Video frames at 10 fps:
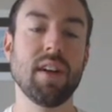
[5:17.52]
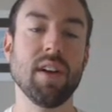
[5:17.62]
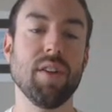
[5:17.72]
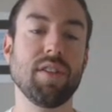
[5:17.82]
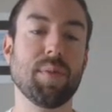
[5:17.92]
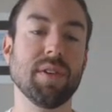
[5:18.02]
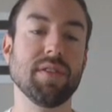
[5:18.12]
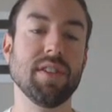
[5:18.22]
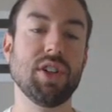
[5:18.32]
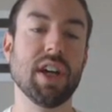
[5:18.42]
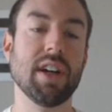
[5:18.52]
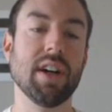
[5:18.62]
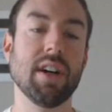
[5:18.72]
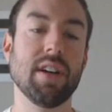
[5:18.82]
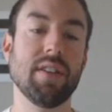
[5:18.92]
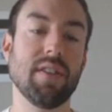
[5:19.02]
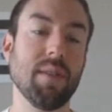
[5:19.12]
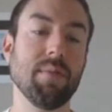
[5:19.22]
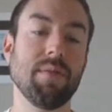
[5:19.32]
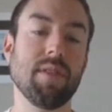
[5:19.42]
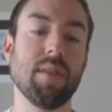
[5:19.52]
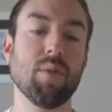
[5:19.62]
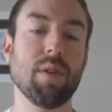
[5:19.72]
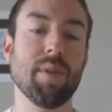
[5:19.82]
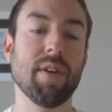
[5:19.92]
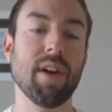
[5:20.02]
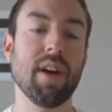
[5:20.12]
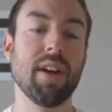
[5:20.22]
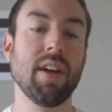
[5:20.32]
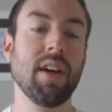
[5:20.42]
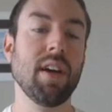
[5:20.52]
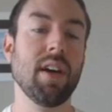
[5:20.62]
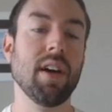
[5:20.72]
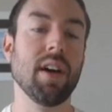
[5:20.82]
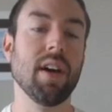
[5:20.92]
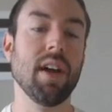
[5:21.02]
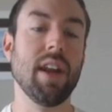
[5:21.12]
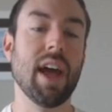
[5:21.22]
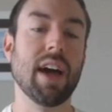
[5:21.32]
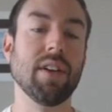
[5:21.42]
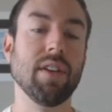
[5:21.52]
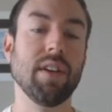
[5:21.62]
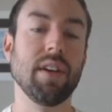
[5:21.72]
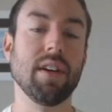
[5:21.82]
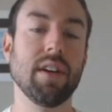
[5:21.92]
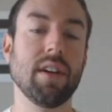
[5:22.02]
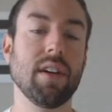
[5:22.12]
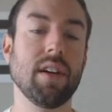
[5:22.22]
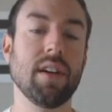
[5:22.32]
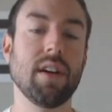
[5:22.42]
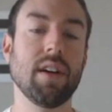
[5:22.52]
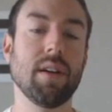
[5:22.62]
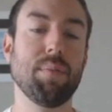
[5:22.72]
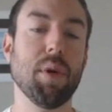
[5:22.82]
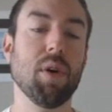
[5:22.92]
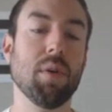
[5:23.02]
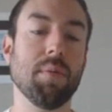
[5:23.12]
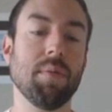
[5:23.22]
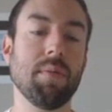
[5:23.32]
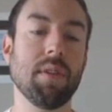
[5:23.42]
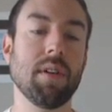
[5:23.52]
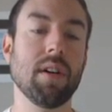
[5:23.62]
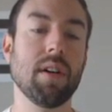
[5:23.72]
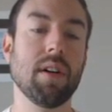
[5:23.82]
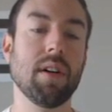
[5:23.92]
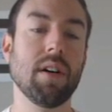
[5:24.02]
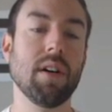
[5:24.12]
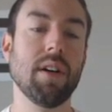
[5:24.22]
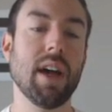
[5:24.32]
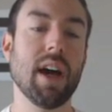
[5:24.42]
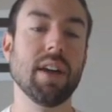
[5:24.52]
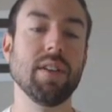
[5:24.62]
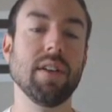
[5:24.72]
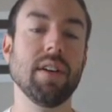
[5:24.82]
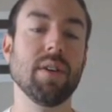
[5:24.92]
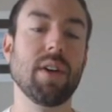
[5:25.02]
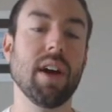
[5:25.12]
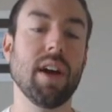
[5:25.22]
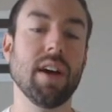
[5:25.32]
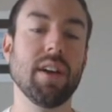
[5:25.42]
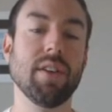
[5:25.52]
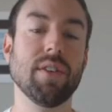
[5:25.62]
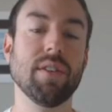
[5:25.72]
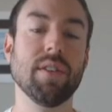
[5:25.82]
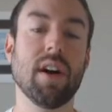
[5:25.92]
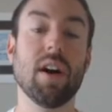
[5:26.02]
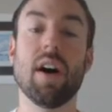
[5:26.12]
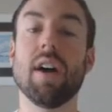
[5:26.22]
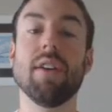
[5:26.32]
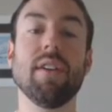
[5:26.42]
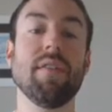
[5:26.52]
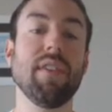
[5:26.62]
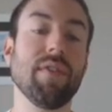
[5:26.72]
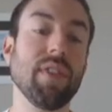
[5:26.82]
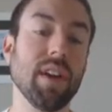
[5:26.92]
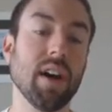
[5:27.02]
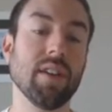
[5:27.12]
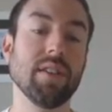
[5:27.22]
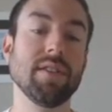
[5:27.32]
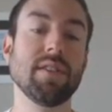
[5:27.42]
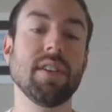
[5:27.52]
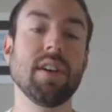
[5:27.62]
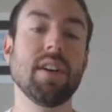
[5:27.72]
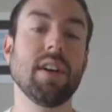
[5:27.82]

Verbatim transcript: You know this person, Jenna, same same woman, right? Natalie, boom. Natalie, okay, another hundred and fifty dollars.